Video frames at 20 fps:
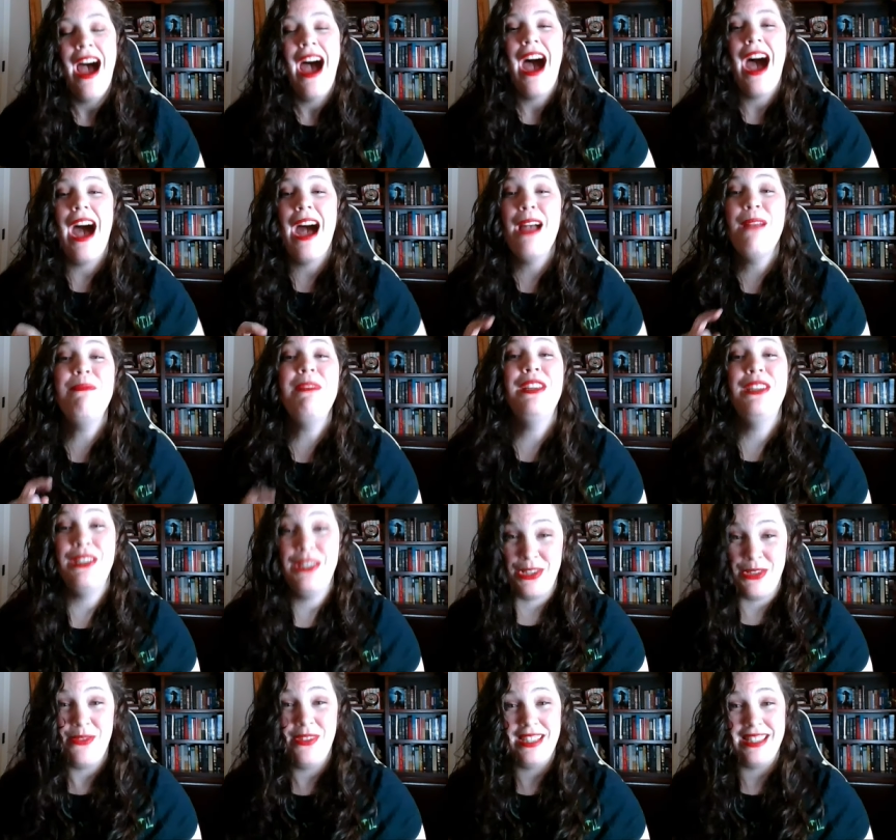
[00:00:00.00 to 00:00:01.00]
I'm going to
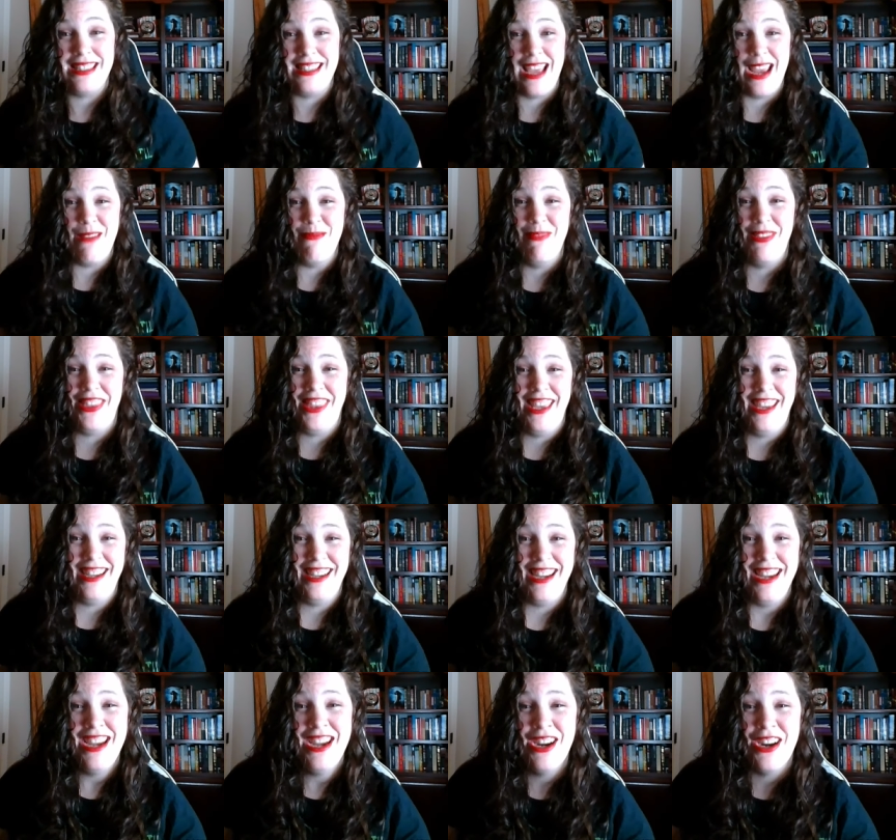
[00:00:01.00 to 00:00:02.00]
do the same
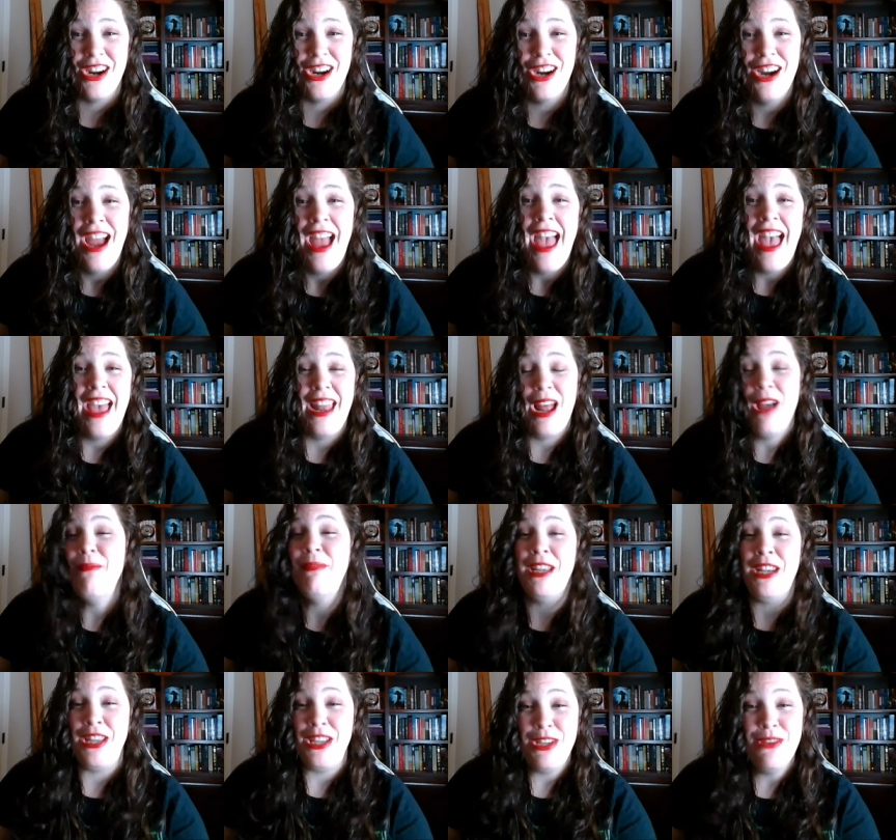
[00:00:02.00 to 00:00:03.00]
thing here, and I'm
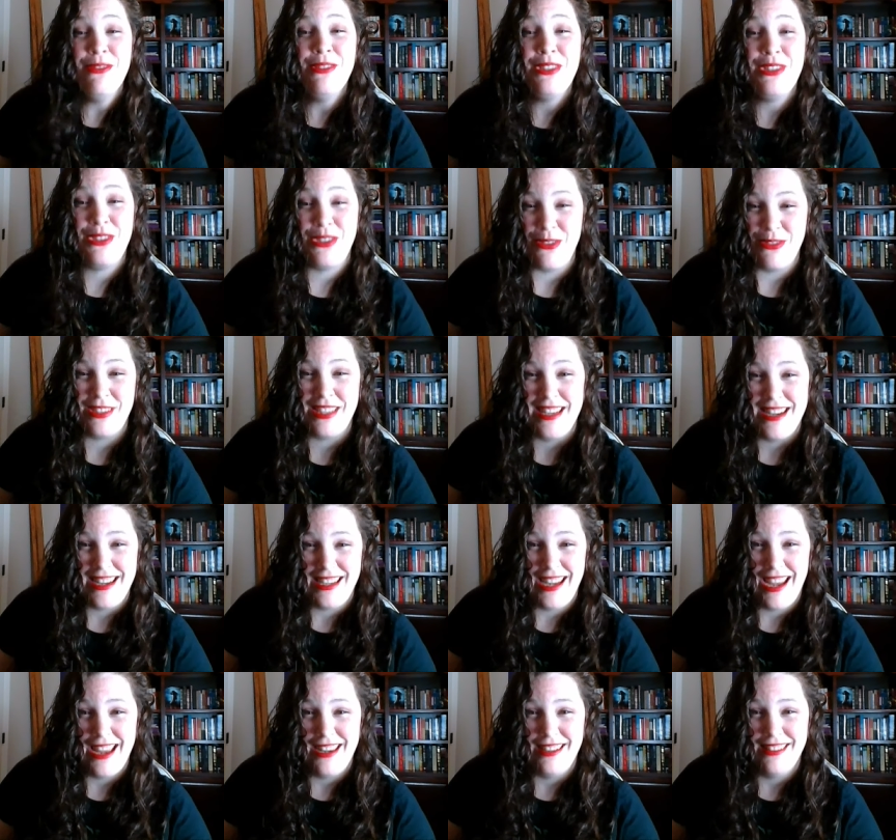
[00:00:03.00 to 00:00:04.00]
going to use Susan
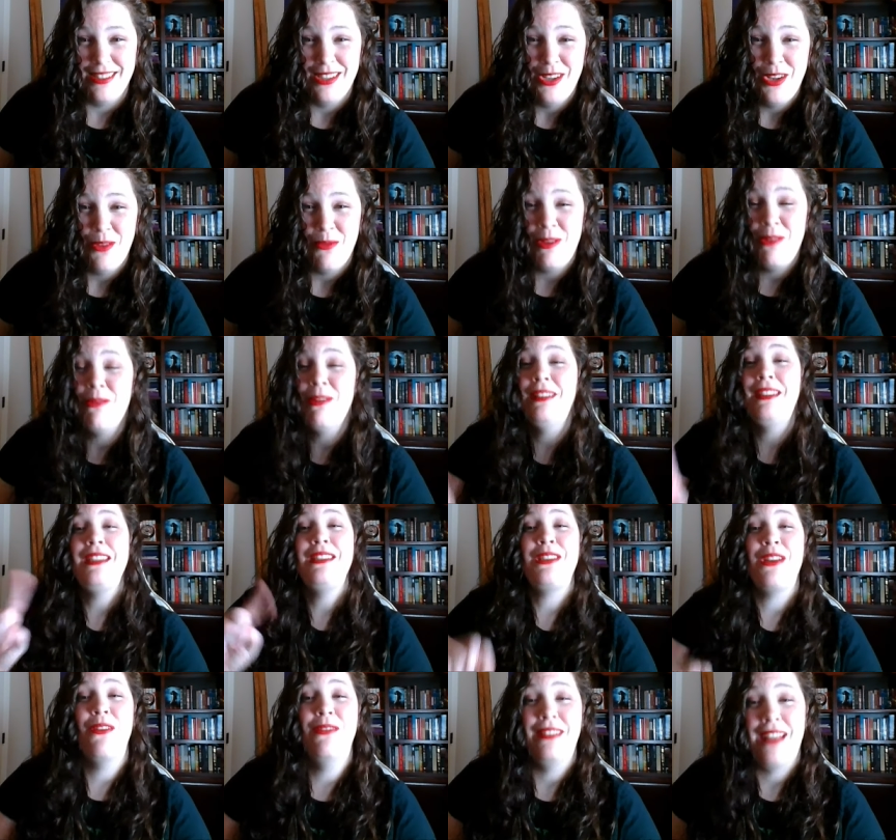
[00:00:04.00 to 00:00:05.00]
again. We really
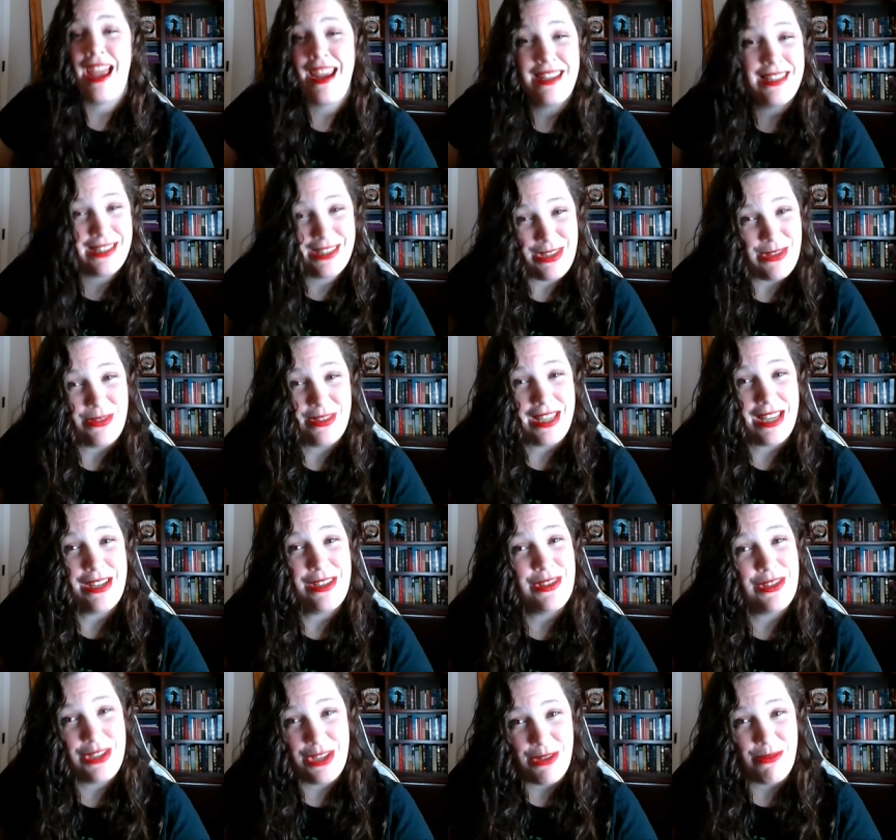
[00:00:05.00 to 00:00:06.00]
don't like Susan,
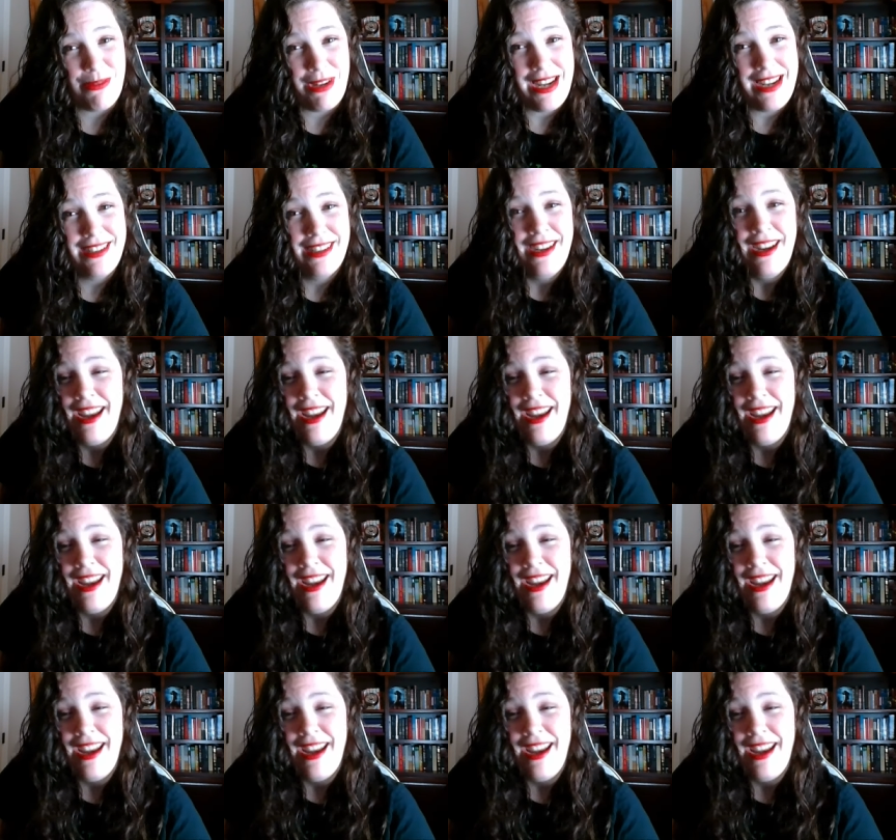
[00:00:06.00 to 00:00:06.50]
do we?